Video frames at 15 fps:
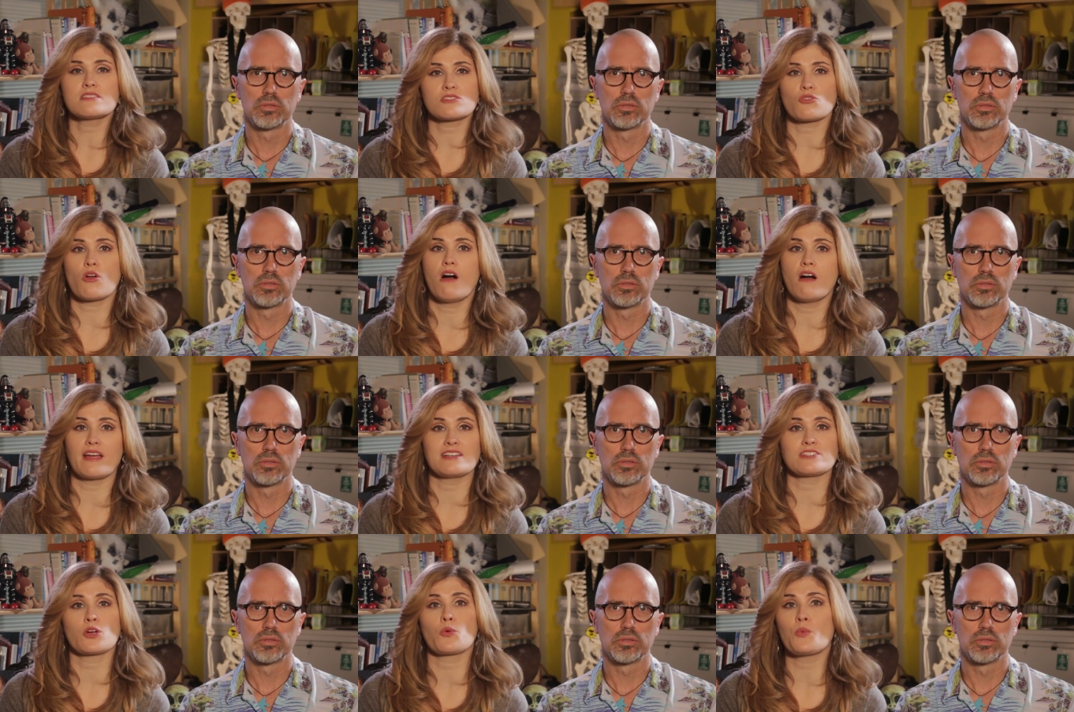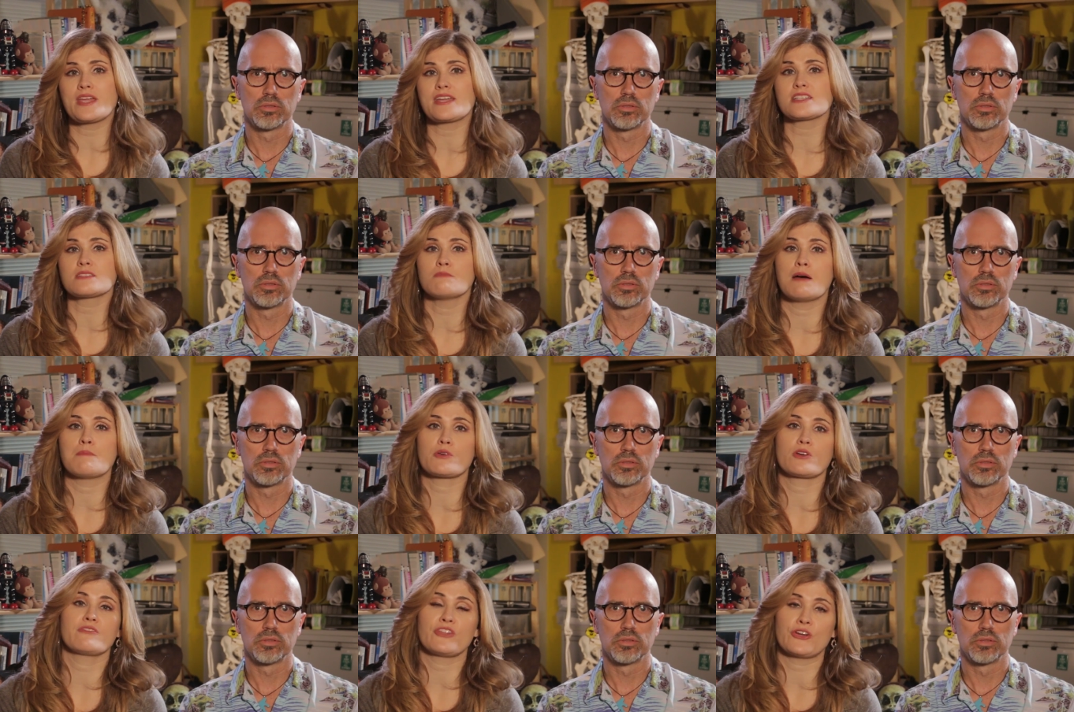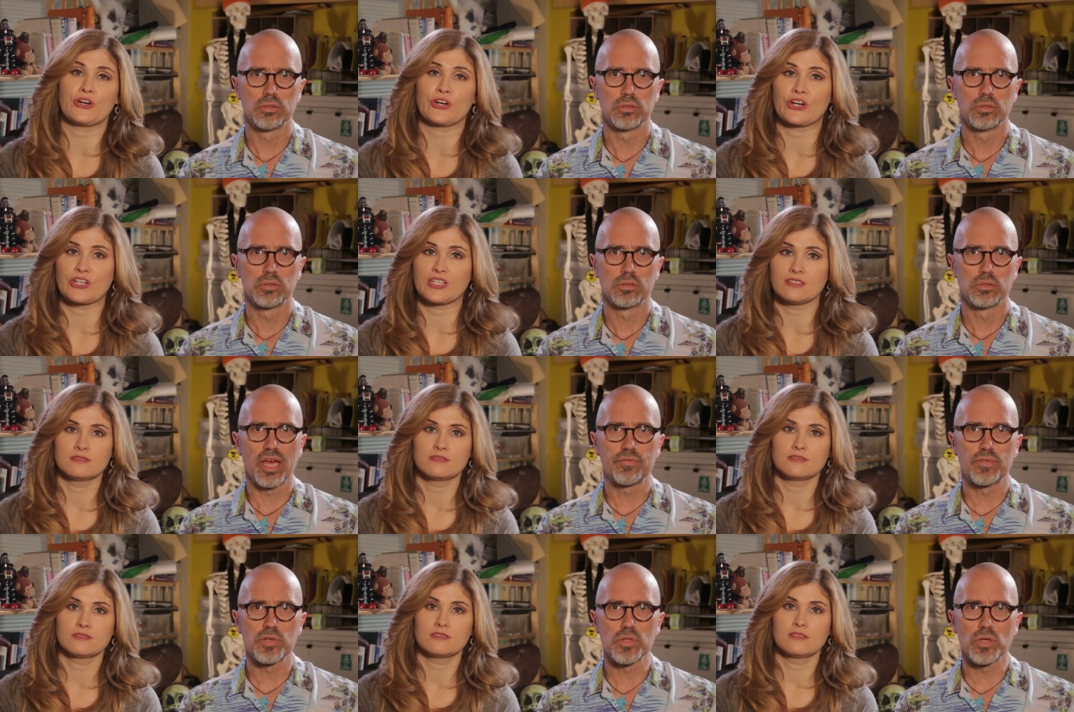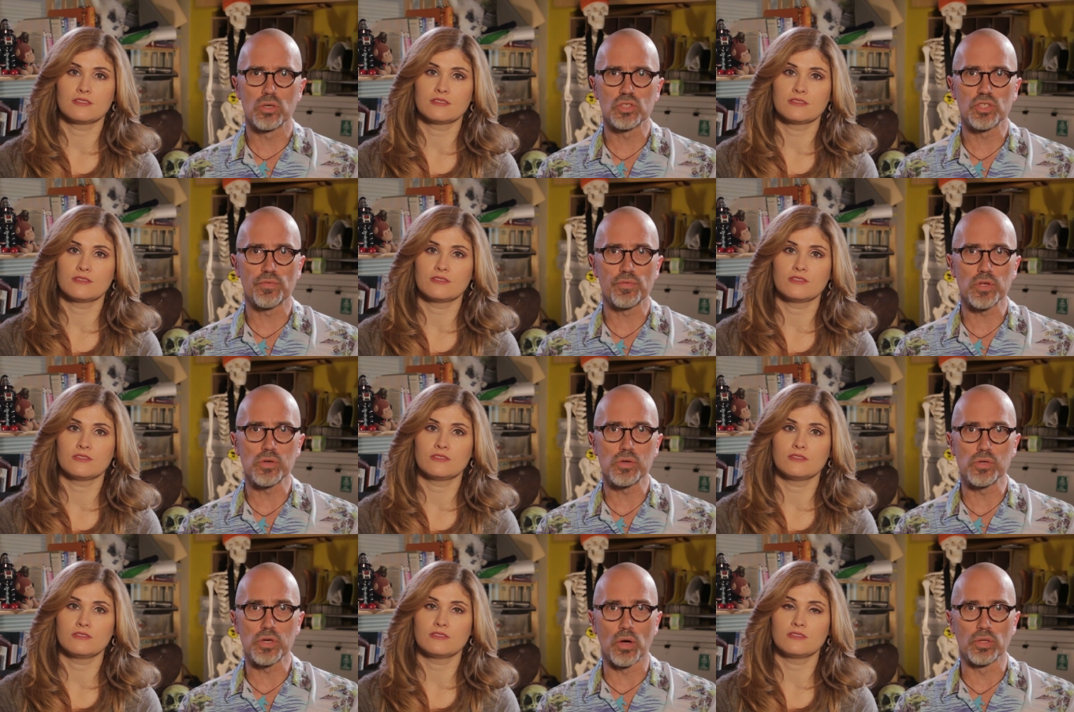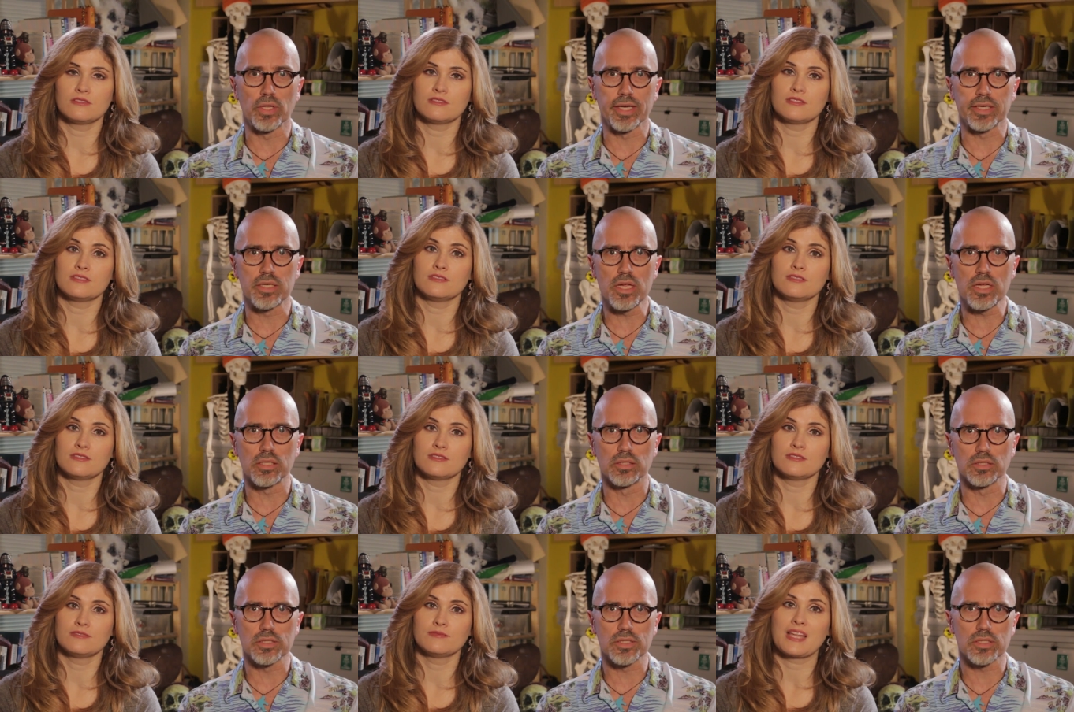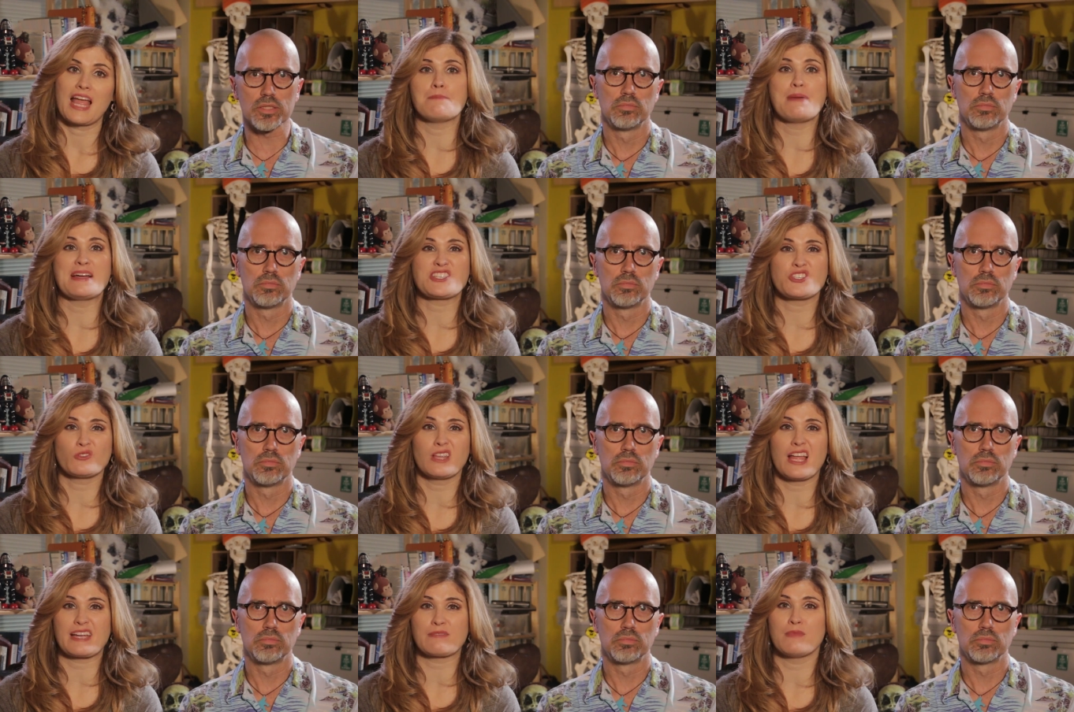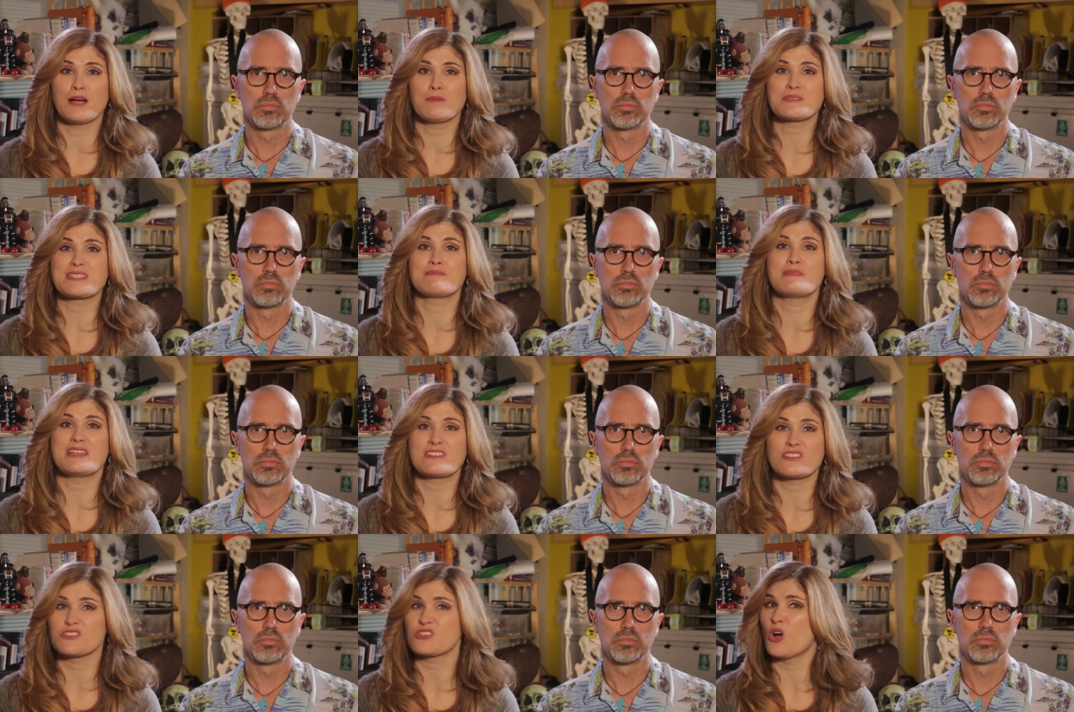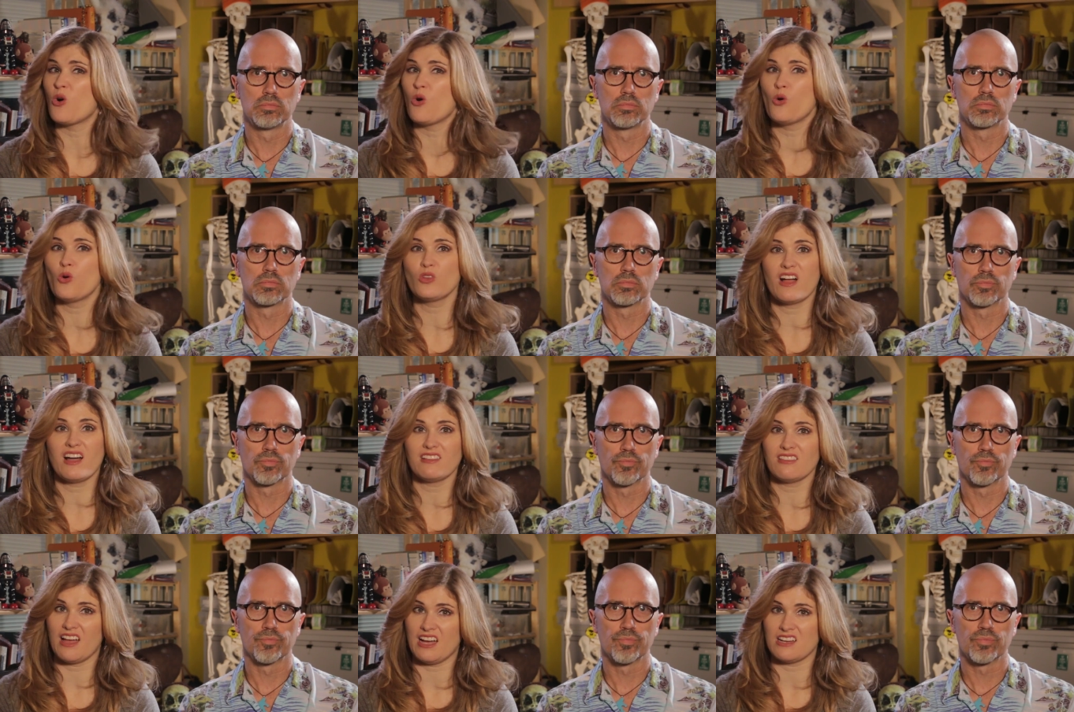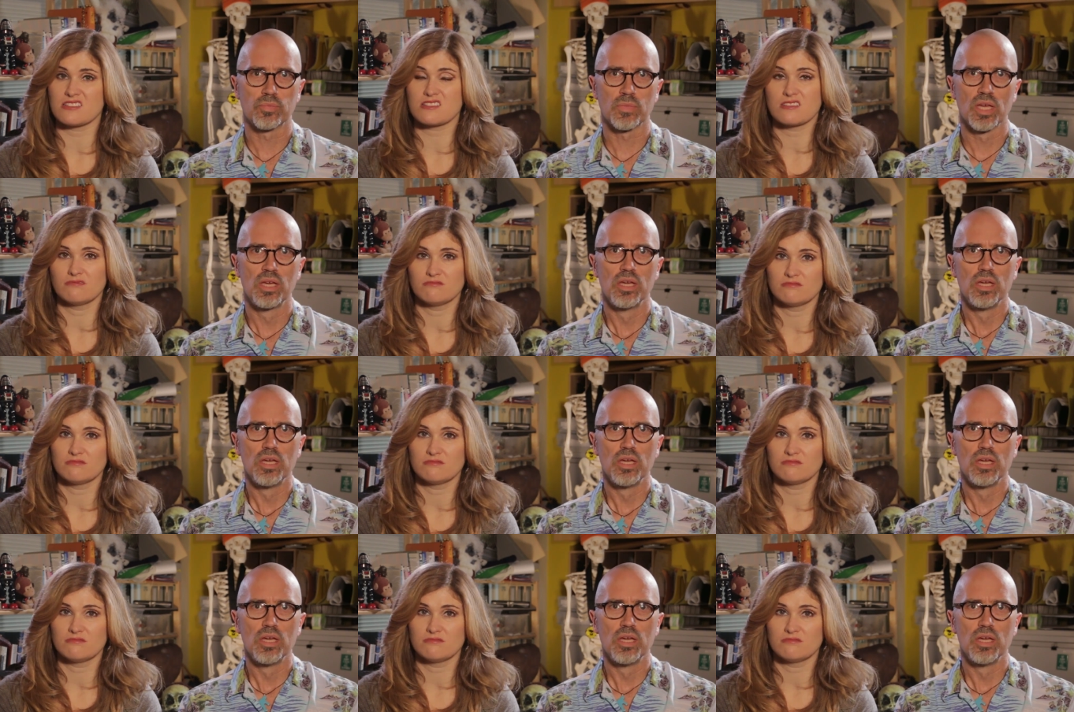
Speaker 1: as strong as our weakest member of the herd.
Speaker 2: And for those of you who don't like needles,
Speaker 1: I bet you'd like mumps and measles a whole lot less.